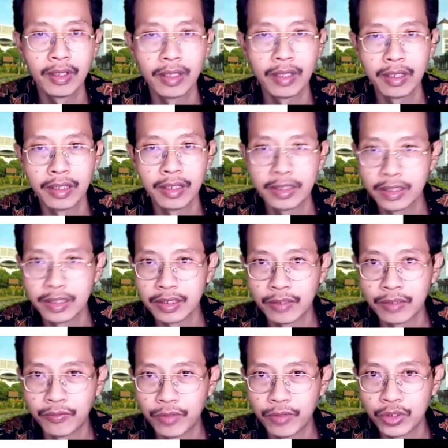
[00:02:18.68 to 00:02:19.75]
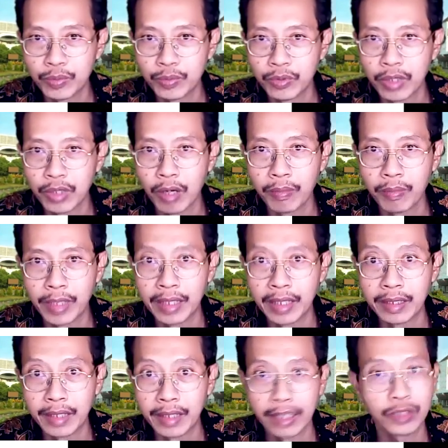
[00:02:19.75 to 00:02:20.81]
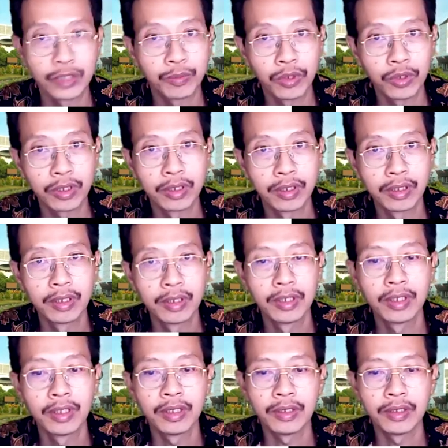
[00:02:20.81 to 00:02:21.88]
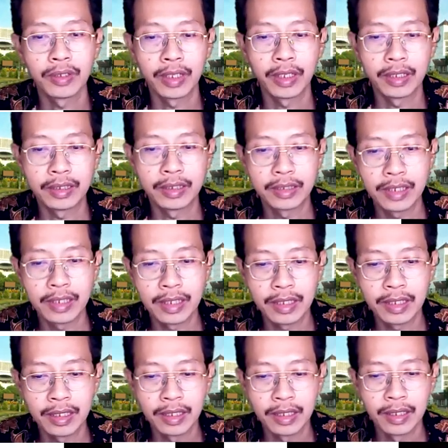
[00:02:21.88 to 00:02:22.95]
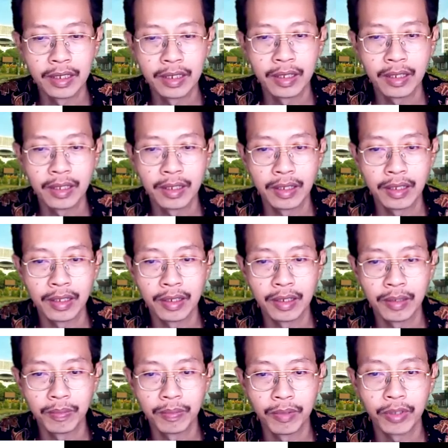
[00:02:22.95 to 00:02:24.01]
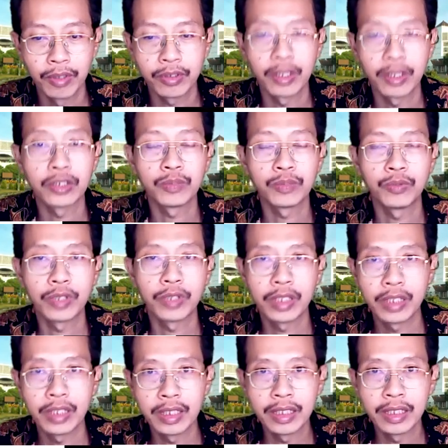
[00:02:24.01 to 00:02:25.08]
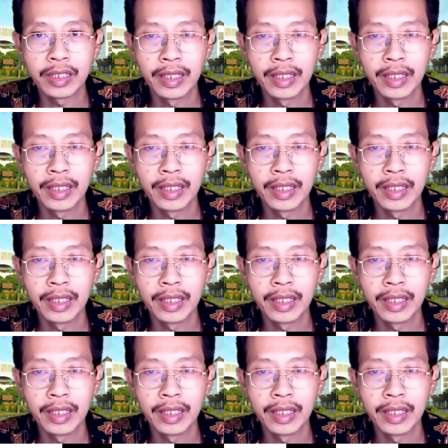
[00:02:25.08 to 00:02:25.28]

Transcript: This is the first book, our main textbook. You can see Paul Trutt's book here.